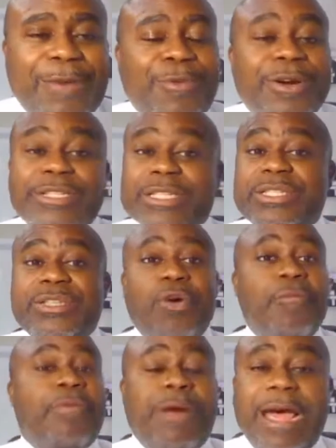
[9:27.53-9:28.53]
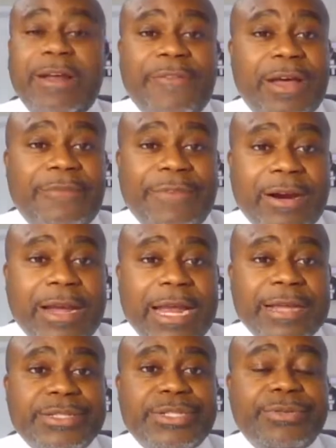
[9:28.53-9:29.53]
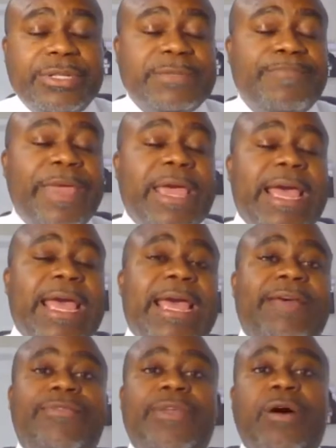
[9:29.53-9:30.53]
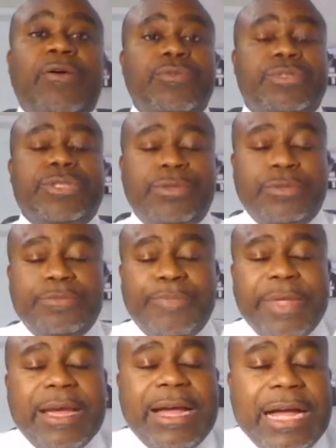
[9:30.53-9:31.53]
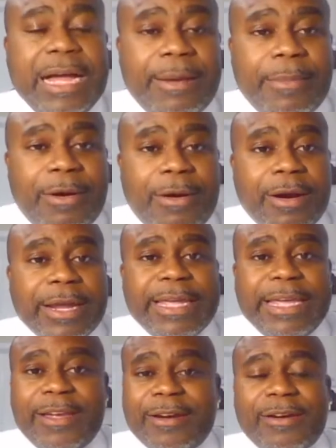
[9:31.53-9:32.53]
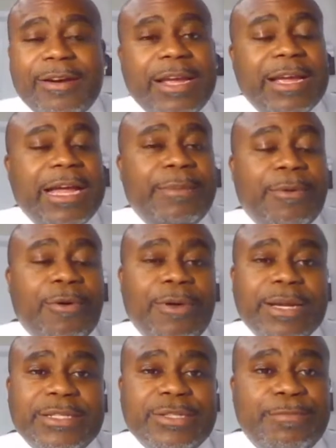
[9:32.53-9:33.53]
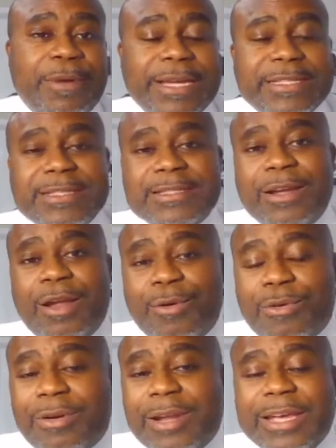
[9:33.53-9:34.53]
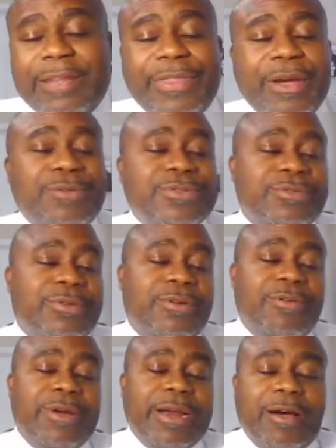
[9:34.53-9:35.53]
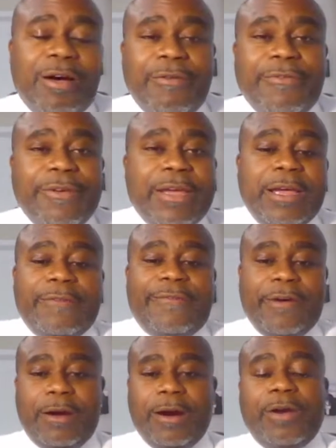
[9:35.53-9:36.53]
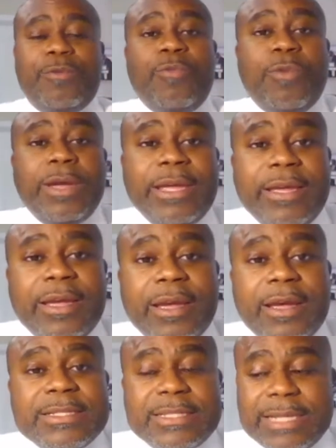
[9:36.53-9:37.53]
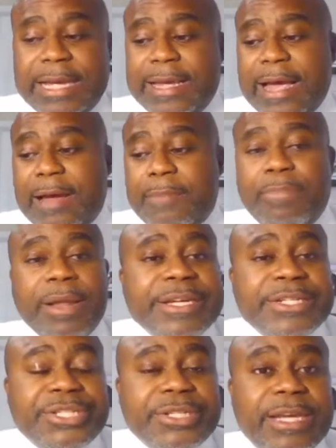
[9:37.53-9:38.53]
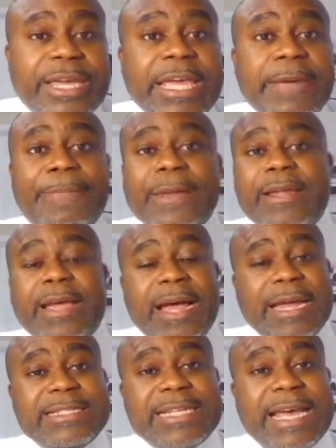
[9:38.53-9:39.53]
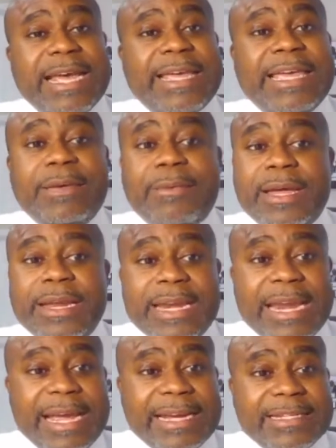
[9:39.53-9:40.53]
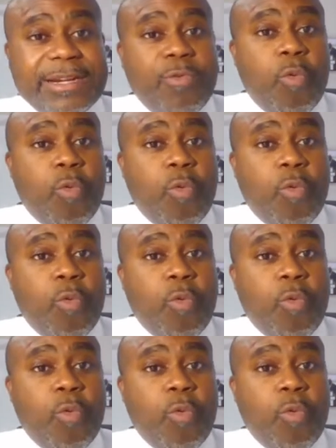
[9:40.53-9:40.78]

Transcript: We're just so proud of all of our college students and those who are here going to places locally and those who are going off far. We say God bless you. Keep in contact. Keep connected.